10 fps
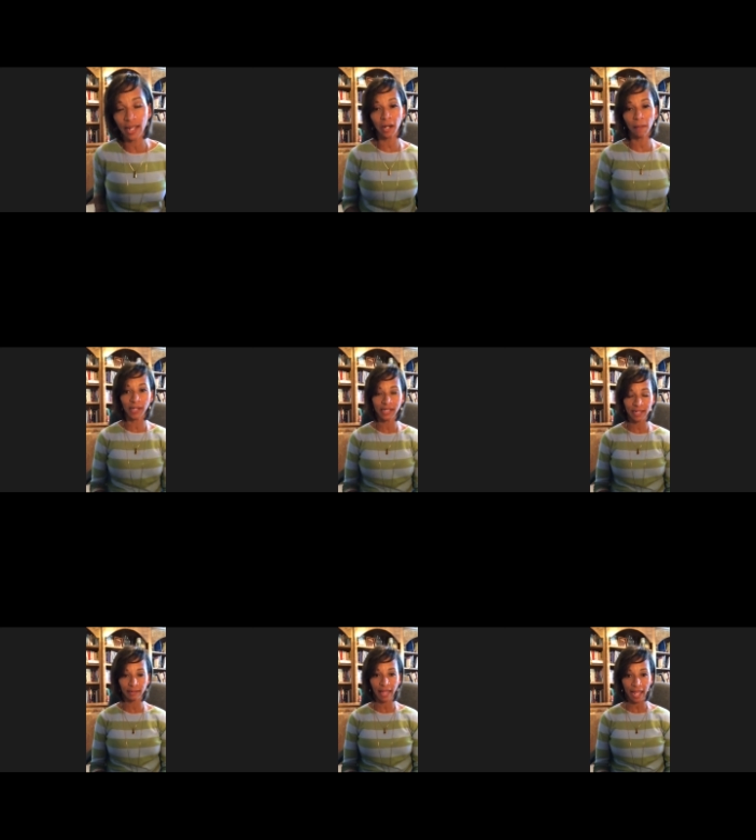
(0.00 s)
an abundant
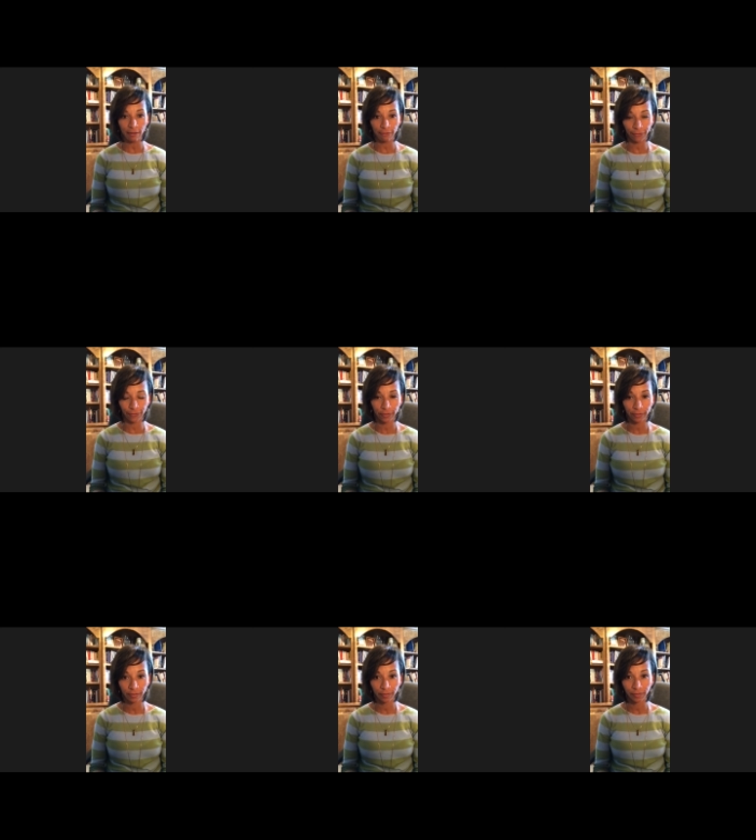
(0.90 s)
life.
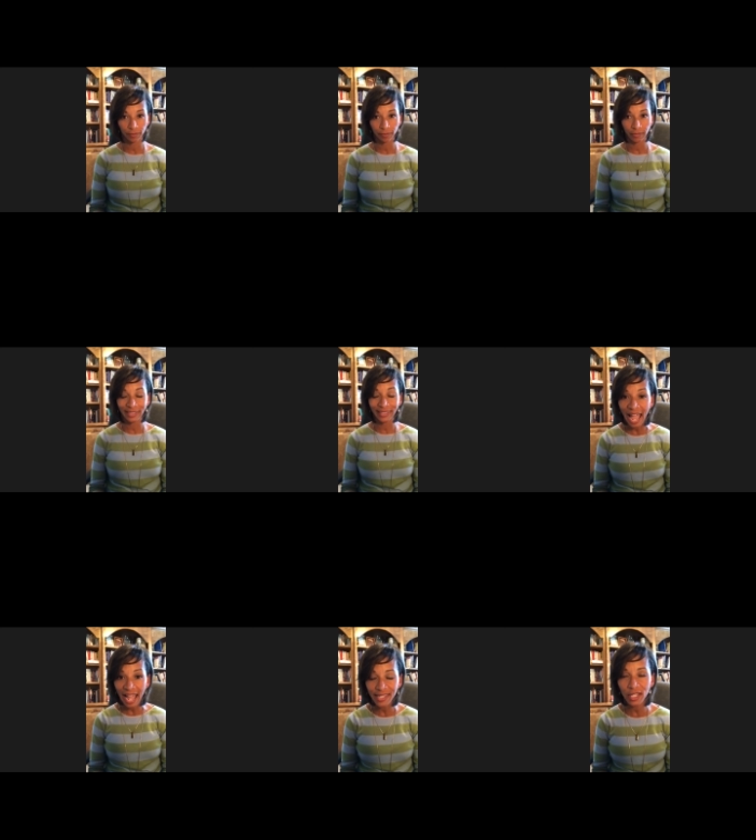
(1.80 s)

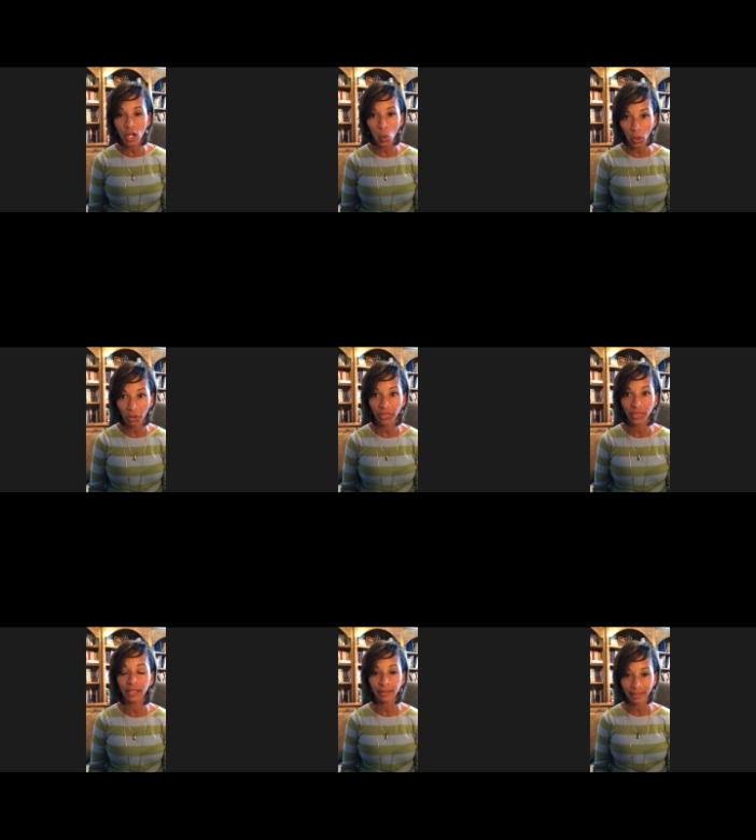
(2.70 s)
That's a
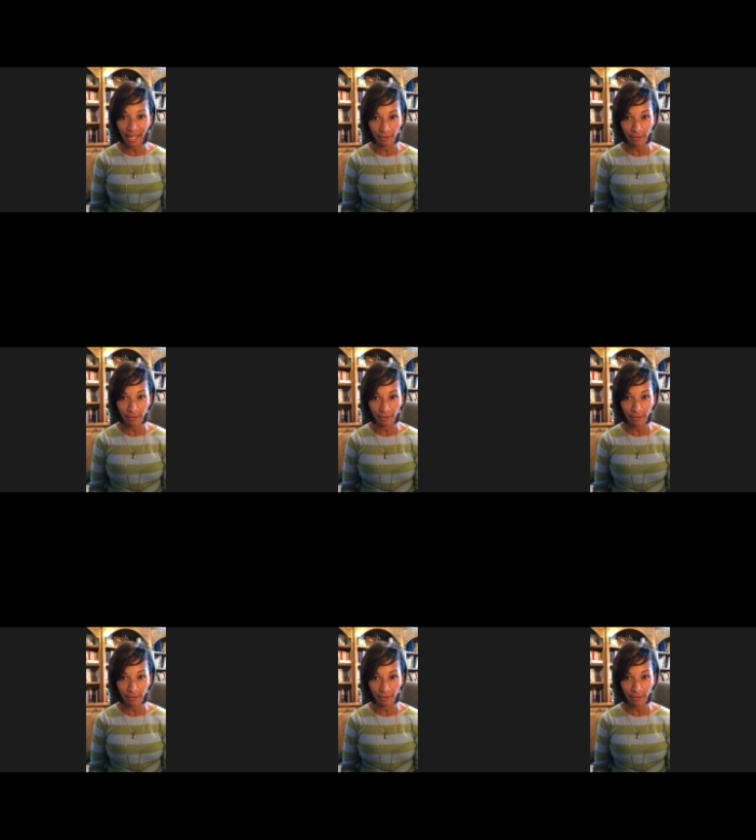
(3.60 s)
wealthy life.